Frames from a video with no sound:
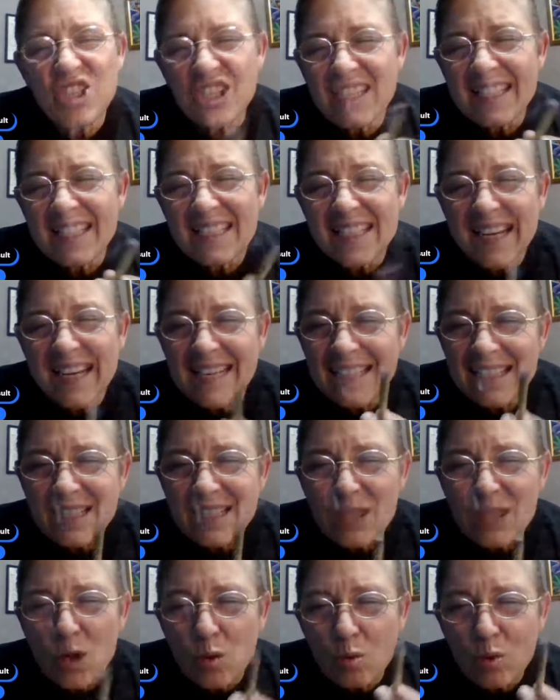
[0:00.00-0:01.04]
just
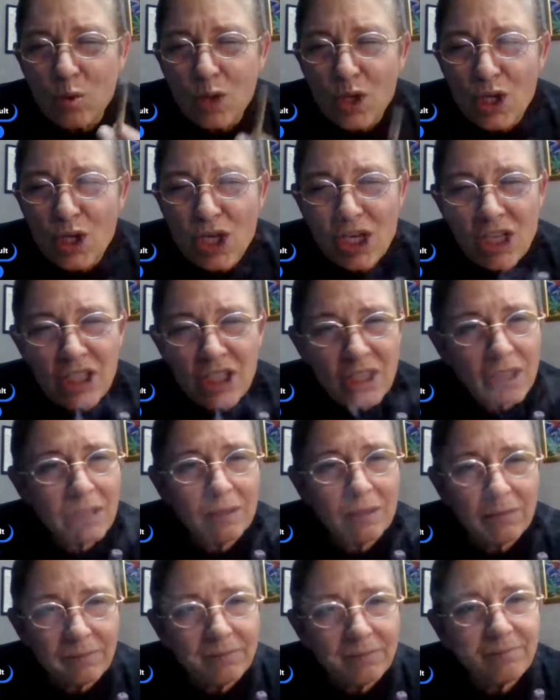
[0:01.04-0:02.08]
tastes so good.
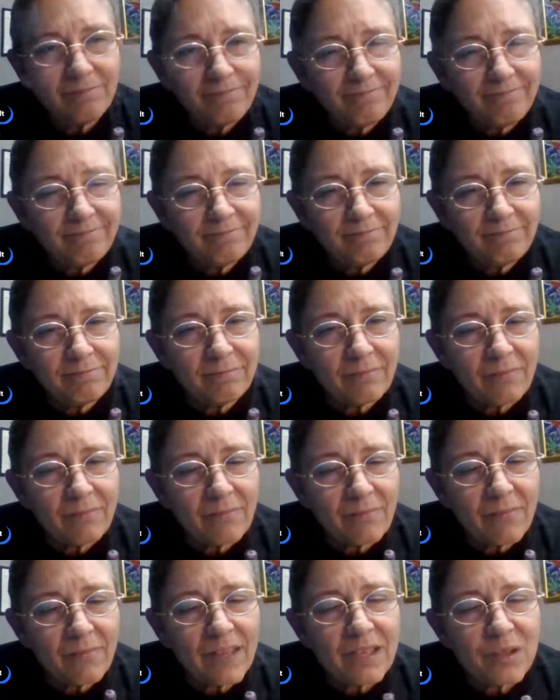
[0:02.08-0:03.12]

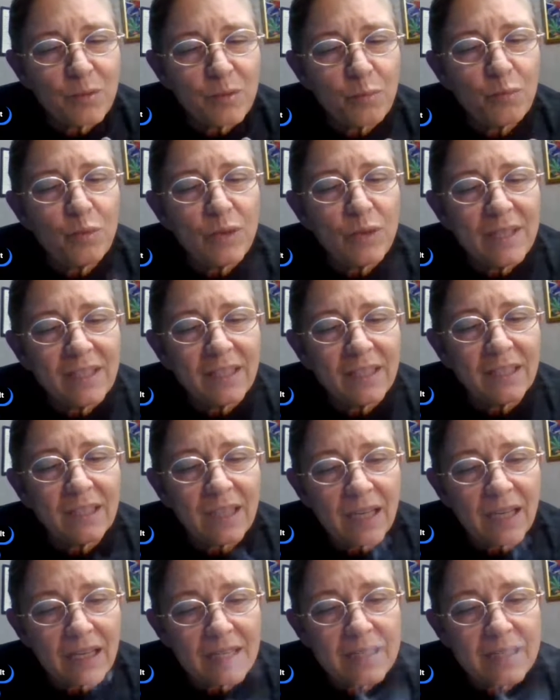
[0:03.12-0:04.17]
It's really
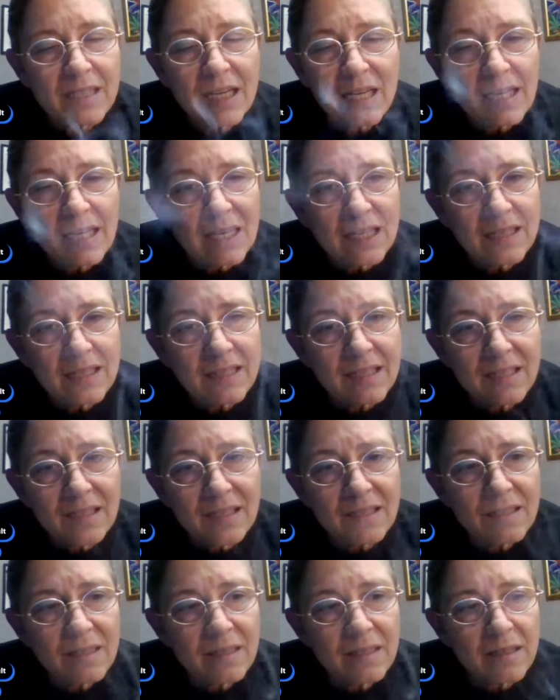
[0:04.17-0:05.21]
nice. It
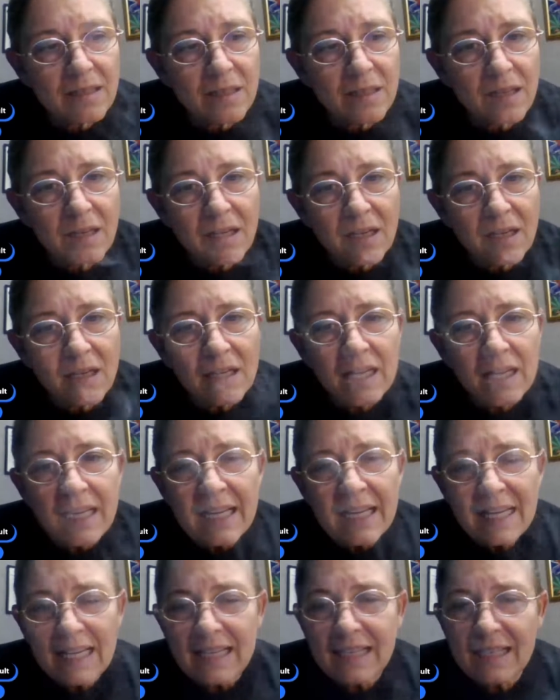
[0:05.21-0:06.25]
isn't.
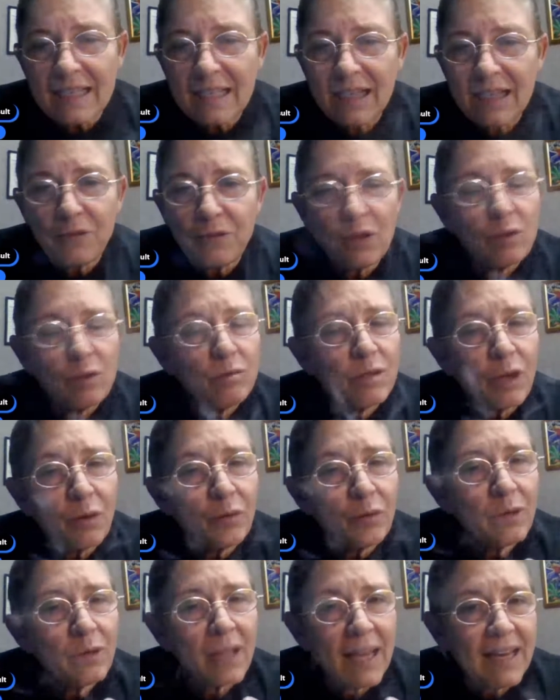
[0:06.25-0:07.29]
If you
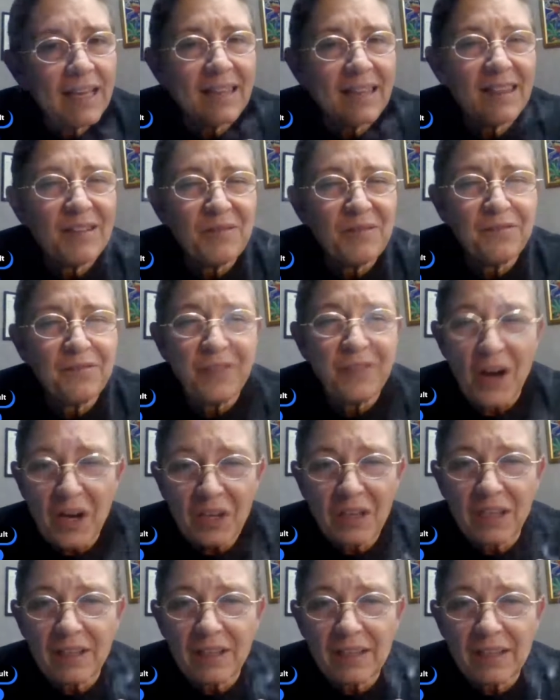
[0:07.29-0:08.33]
don't like the
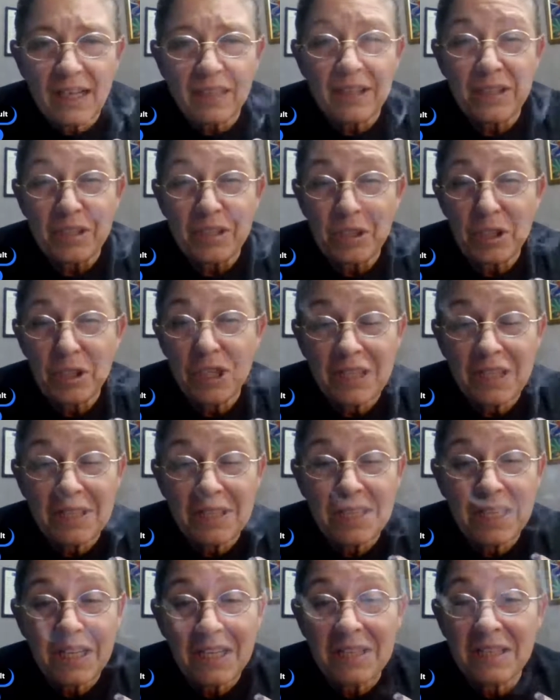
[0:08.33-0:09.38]
funk, like the
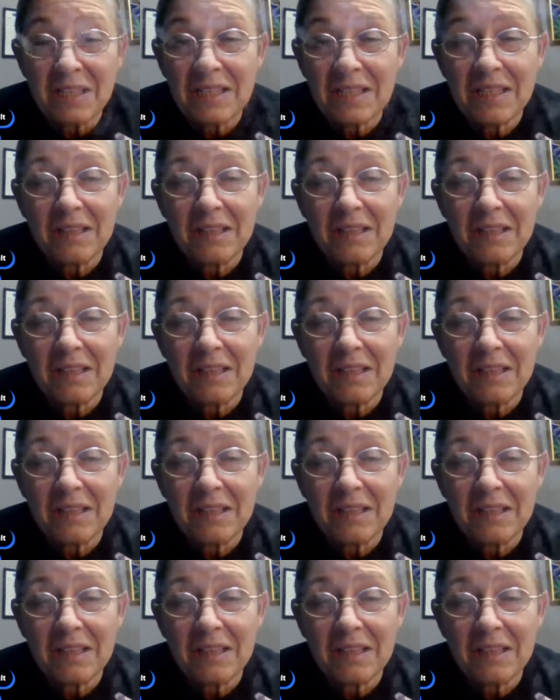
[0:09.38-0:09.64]
cheesy,